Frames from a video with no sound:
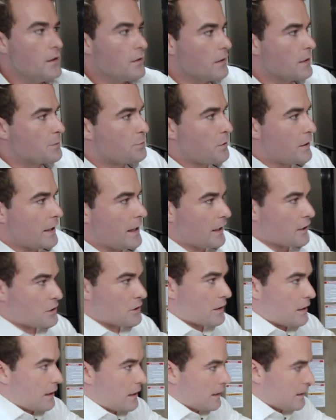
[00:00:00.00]
This brand
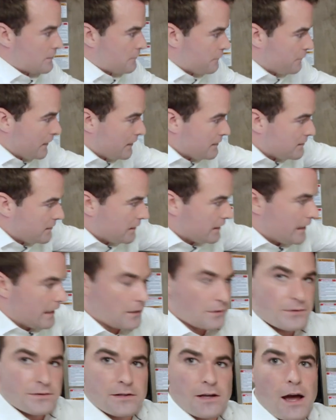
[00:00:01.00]
actually is venting it
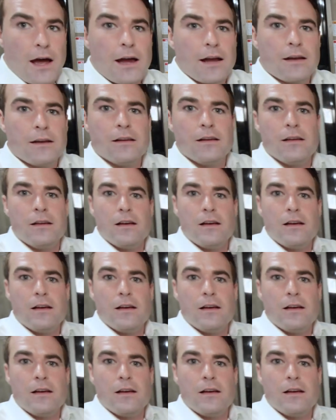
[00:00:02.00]
outside.